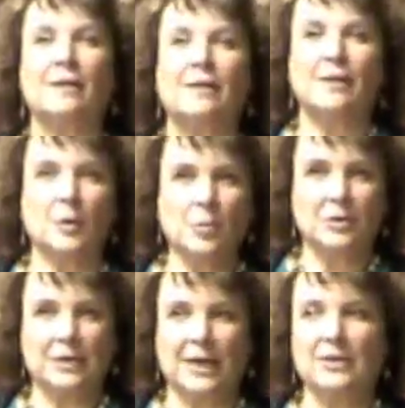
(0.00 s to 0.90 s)
They're your
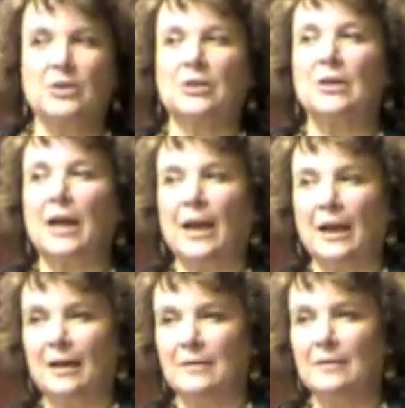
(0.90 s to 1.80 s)
protection,
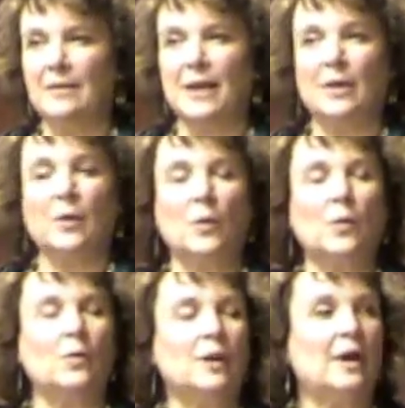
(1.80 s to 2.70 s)
and they
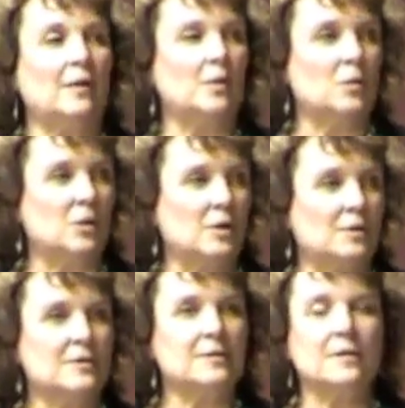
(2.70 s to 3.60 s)
know the other
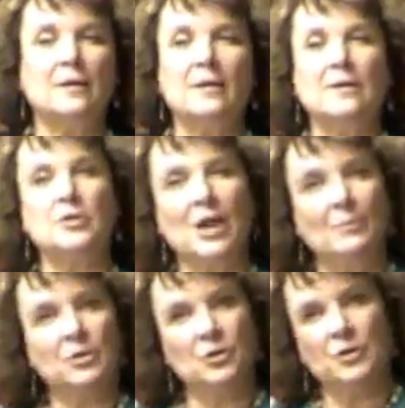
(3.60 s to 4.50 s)
worlds. The
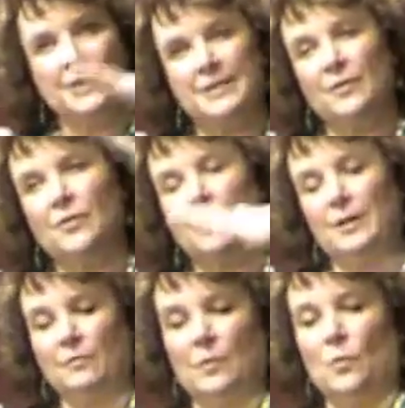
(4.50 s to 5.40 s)
shaman journeys in three
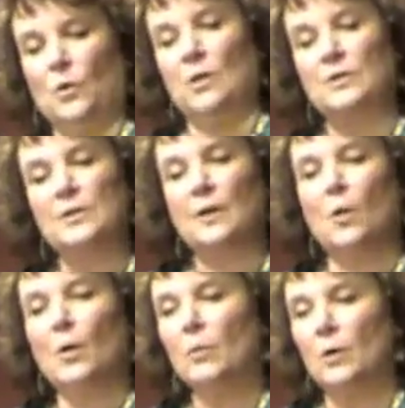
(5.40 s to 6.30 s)
different worlds. The
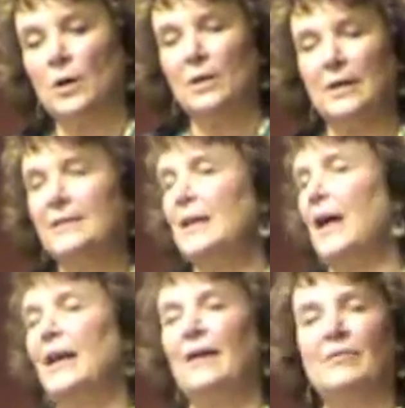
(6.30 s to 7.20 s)
lower world, it's
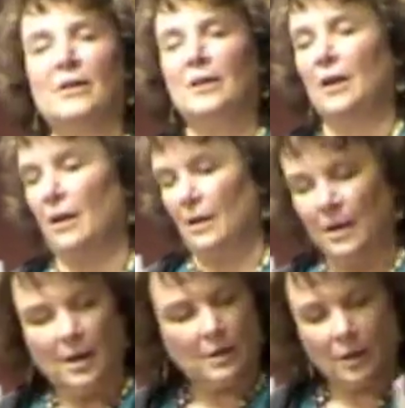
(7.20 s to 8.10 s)
not heaven and hell.
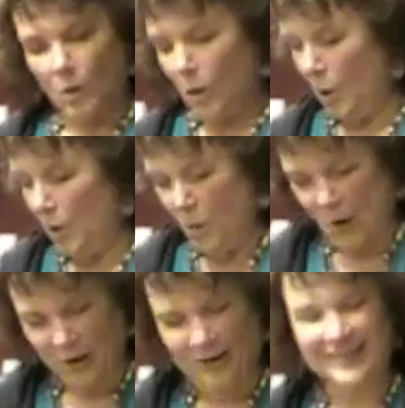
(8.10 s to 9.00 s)
The lower
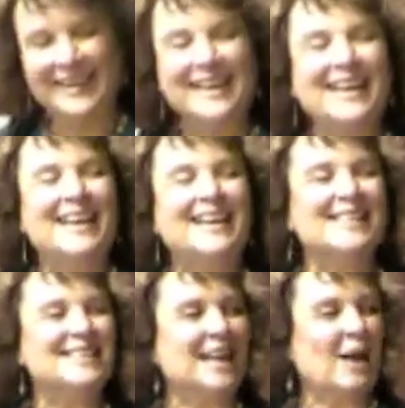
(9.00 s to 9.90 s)
world
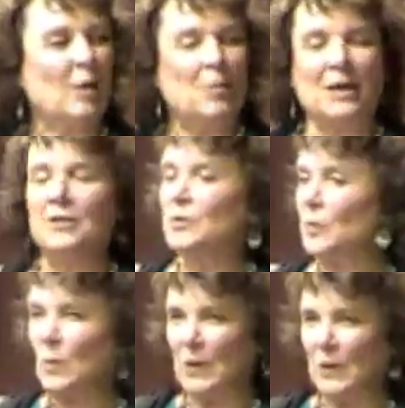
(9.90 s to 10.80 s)
is the elemental
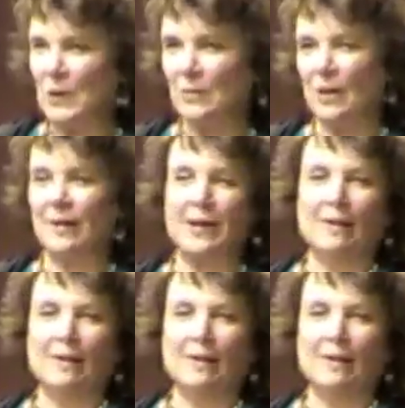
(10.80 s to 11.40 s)
world, where all the